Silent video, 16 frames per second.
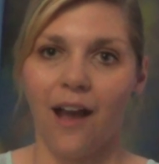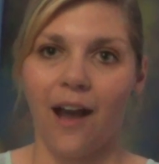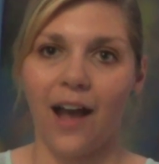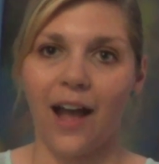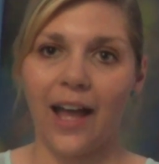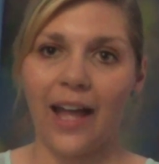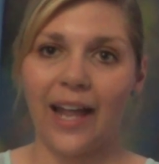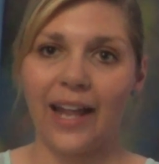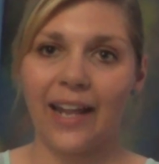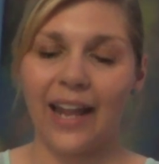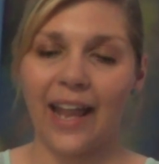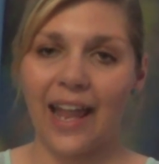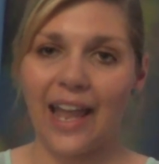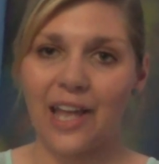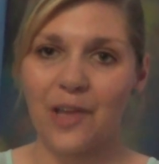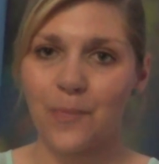I
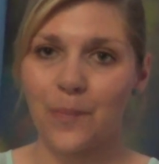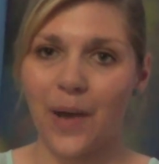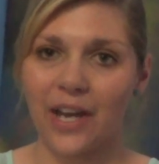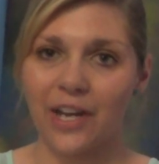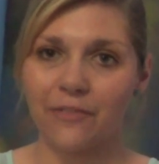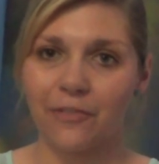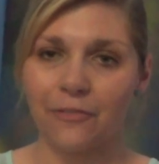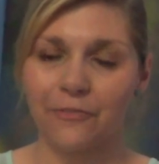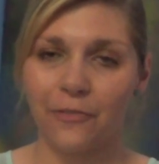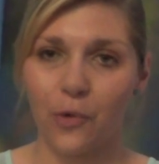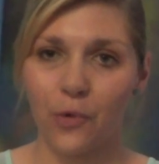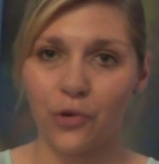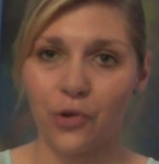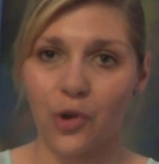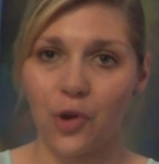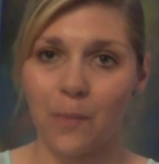am part of a
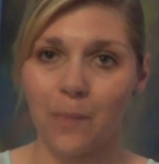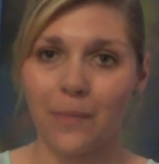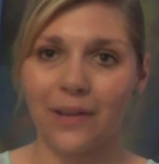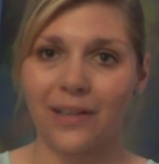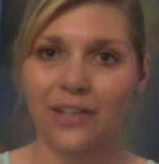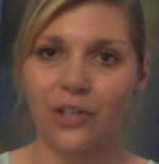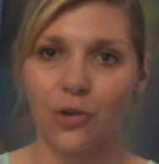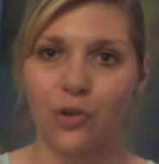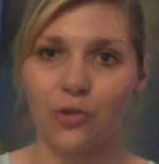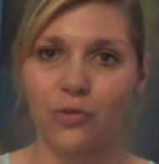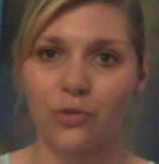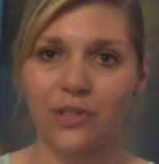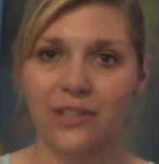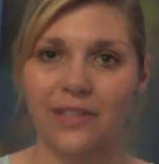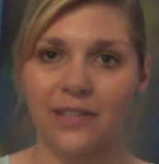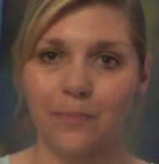forum
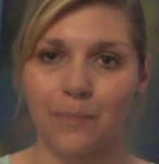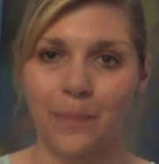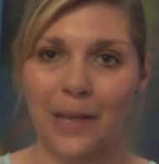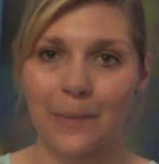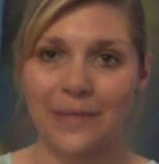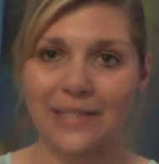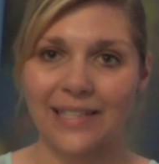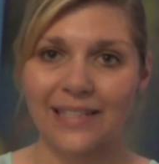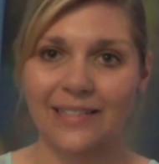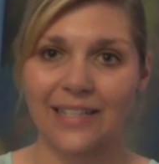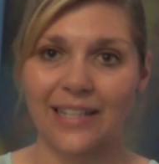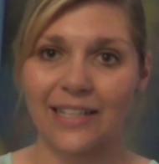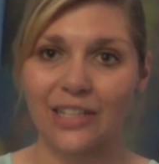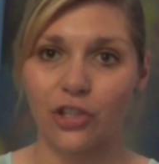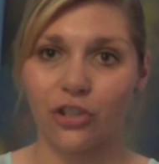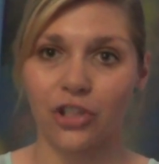called
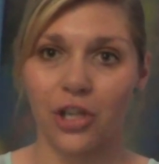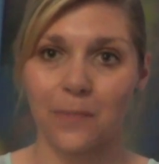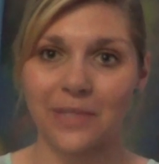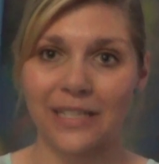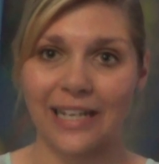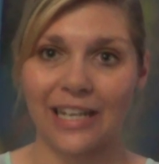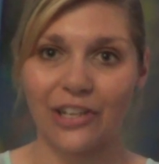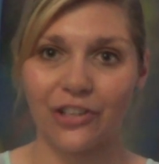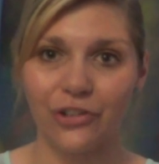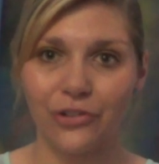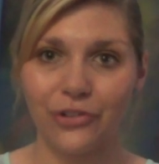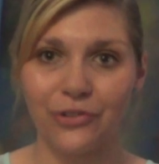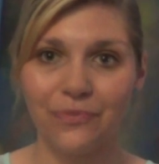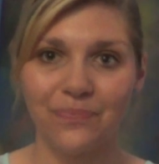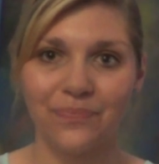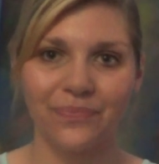
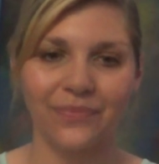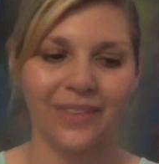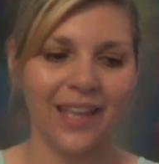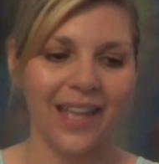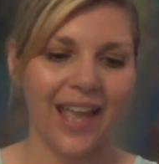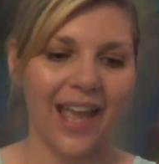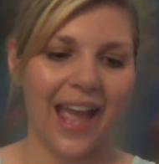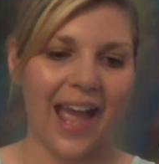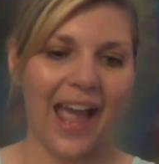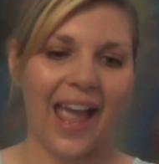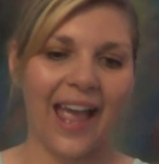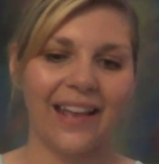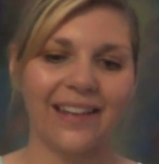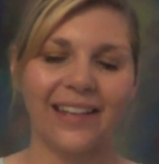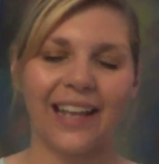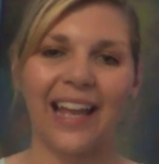babycenter.com.au,
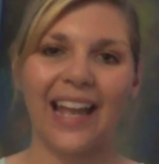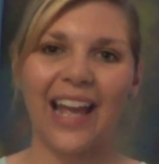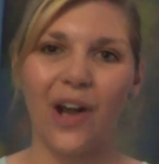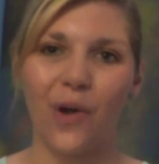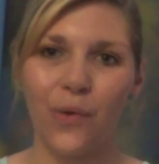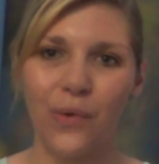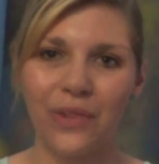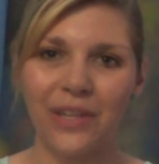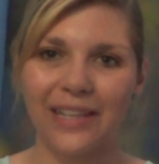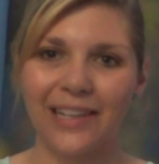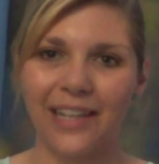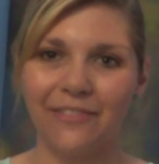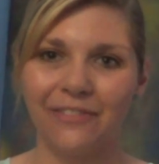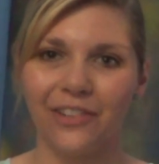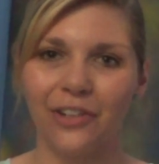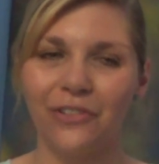and all
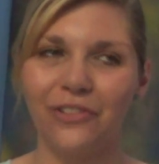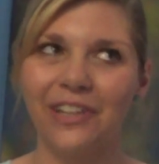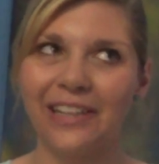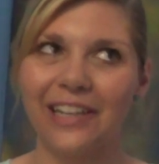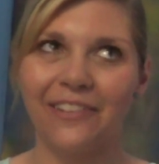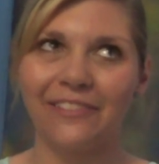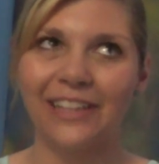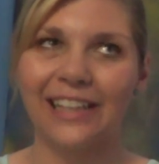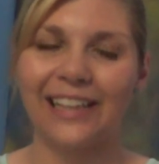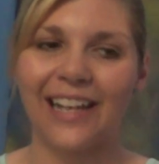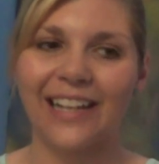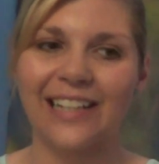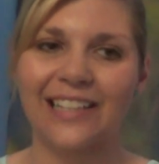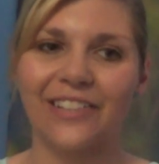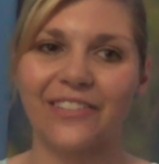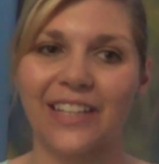the lovely
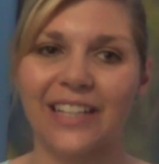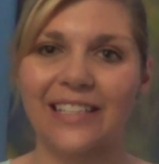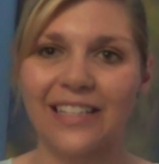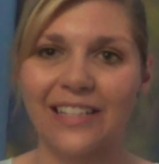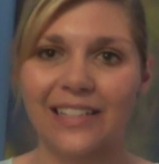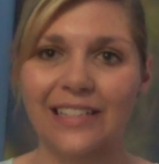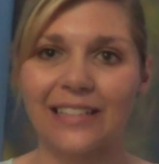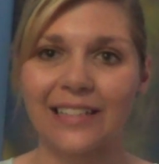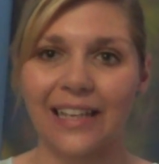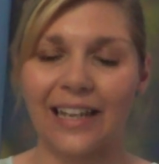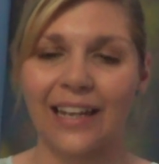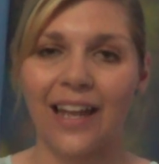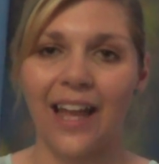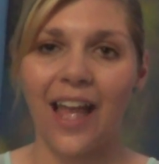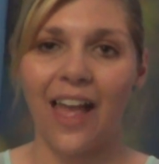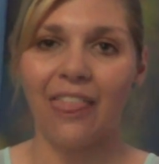ladies on there,
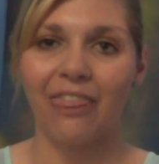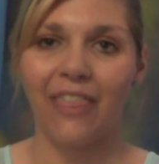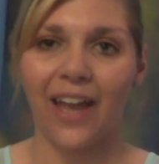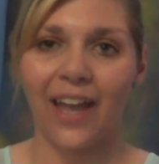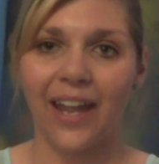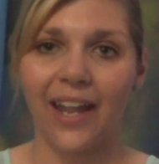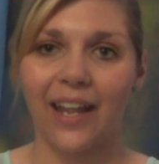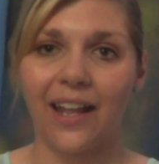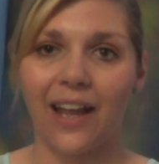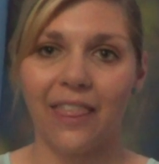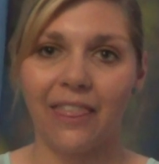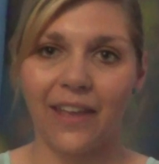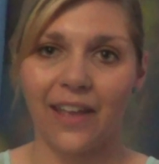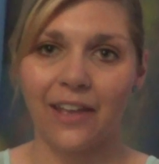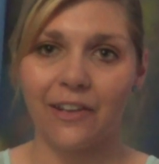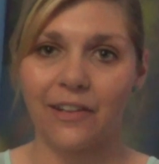seriously, They are
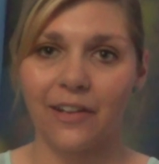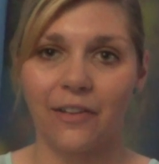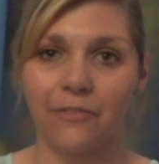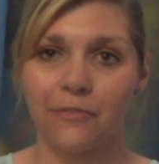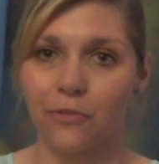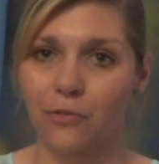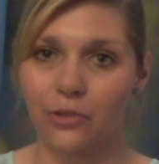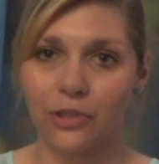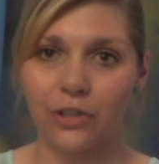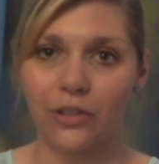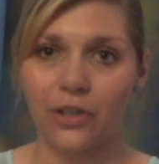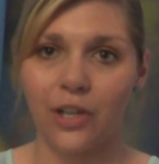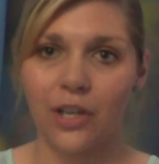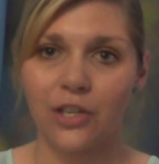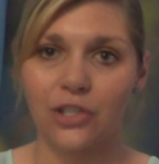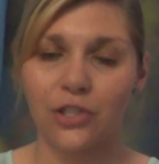there for
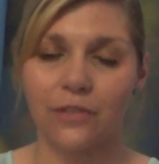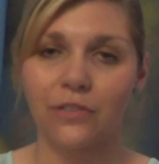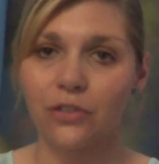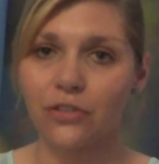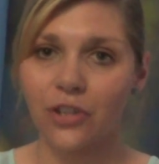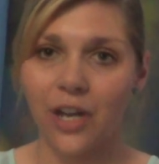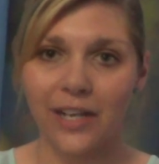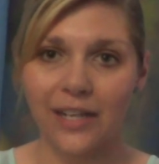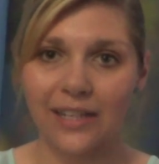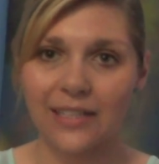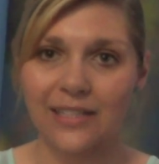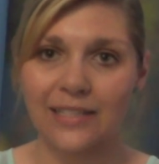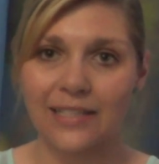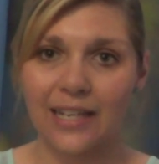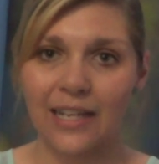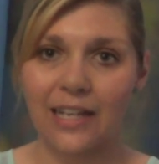you. So if you're trying to
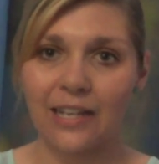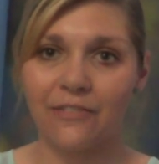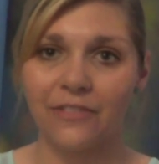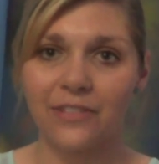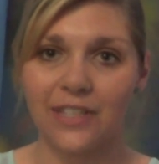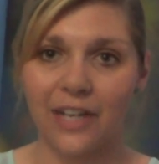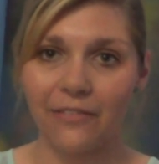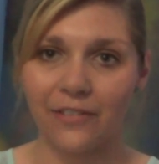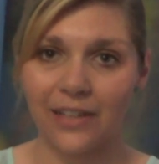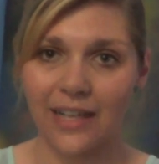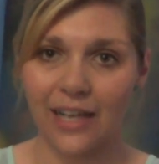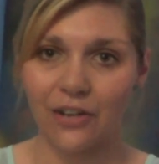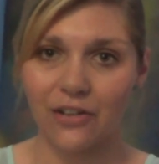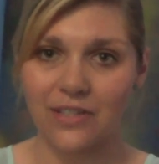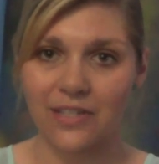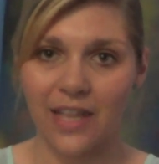conceive, definitely
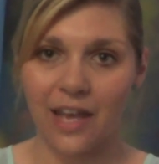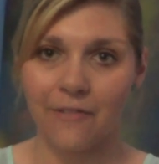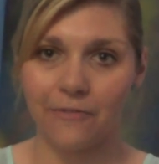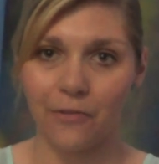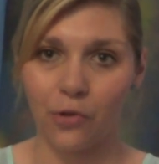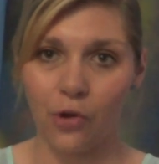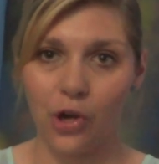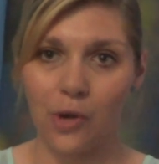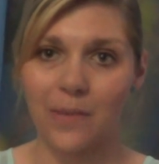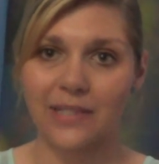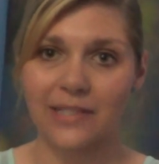get onto that forum.